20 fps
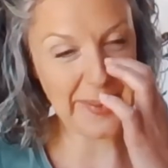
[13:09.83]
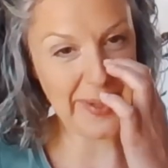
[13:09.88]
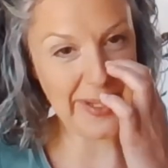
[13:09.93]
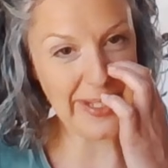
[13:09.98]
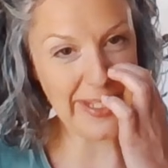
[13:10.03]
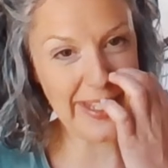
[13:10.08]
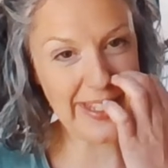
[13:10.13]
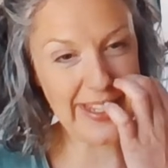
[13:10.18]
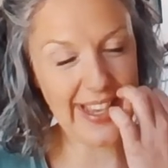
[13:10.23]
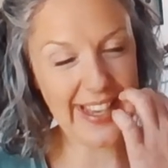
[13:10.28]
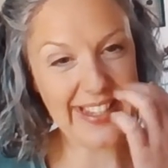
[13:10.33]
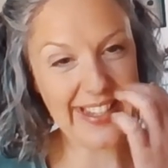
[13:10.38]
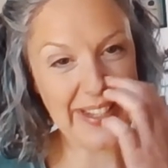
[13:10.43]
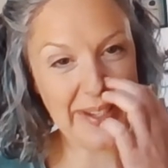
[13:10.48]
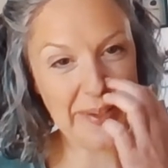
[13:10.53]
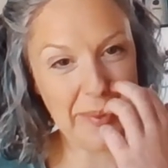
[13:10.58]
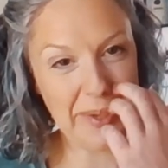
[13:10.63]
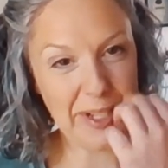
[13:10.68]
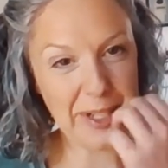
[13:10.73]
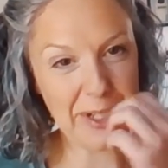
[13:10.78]
So I
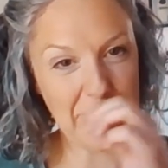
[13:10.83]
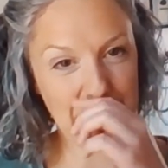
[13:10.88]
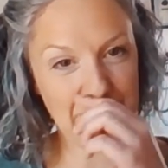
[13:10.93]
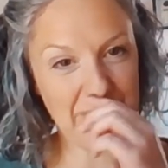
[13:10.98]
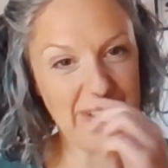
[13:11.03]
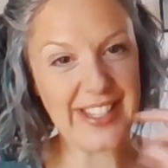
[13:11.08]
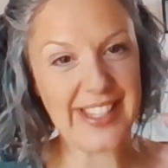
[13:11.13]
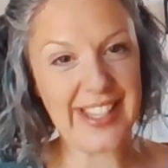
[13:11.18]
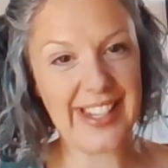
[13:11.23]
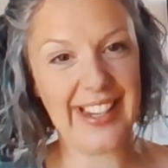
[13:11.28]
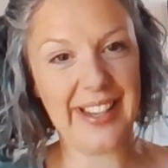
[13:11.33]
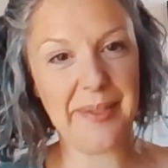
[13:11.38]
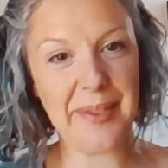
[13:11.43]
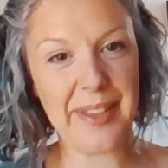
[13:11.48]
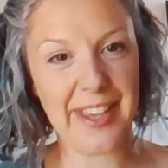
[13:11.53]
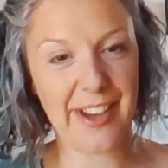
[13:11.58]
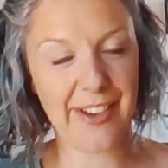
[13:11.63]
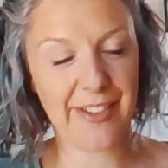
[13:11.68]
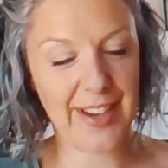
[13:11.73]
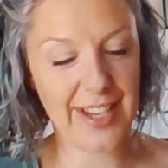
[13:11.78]
did a workshop
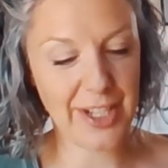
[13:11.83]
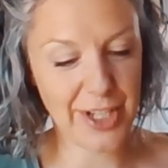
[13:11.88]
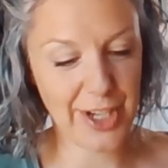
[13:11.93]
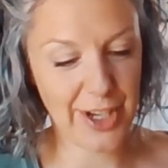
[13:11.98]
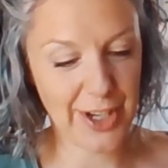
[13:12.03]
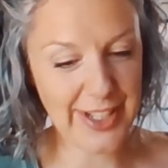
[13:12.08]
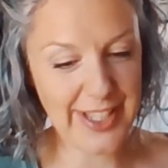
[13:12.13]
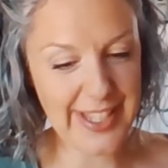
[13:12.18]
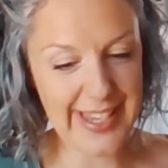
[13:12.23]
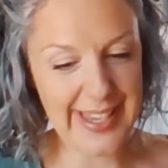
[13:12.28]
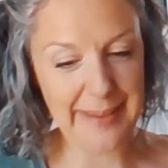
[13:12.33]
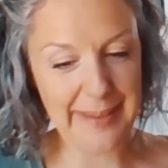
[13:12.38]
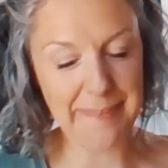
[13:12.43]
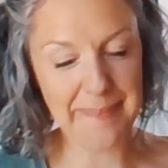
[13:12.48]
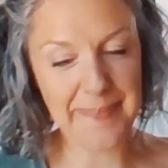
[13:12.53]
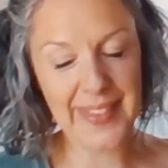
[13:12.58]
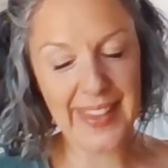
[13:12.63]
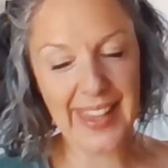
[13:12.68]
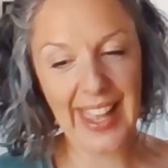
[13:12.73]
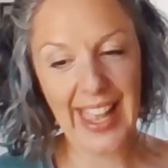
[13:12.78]
recently with our HR
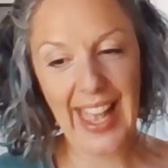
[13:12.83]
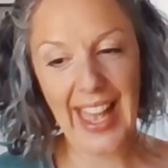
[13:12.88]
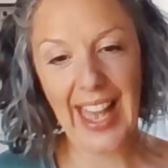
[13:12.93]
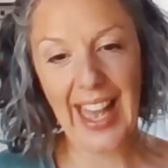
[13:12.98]
team,